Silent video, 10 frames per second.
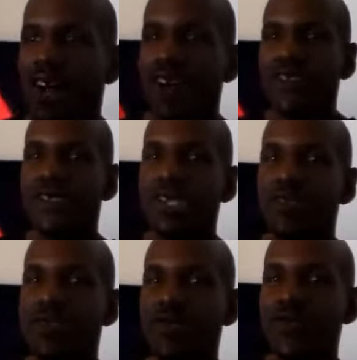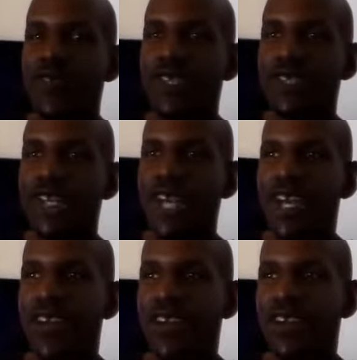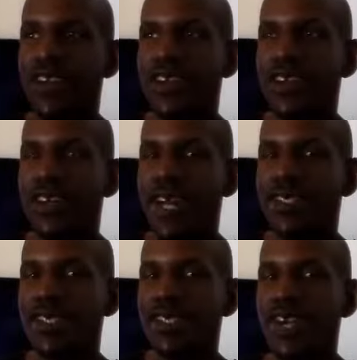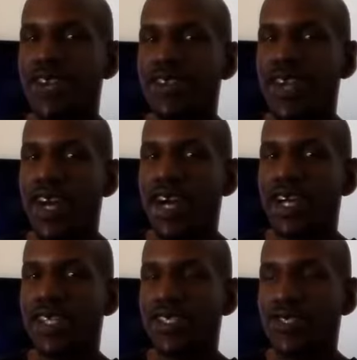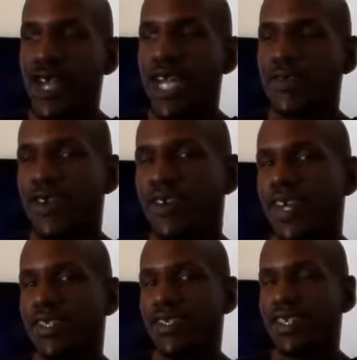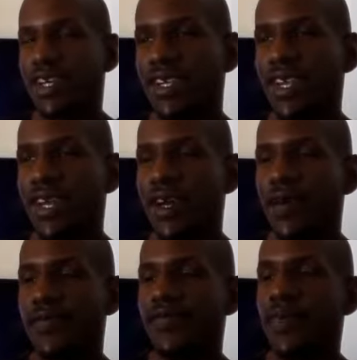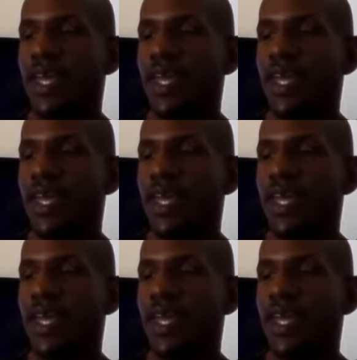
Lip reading: Now, this series originally aired in 1999, January of 1999.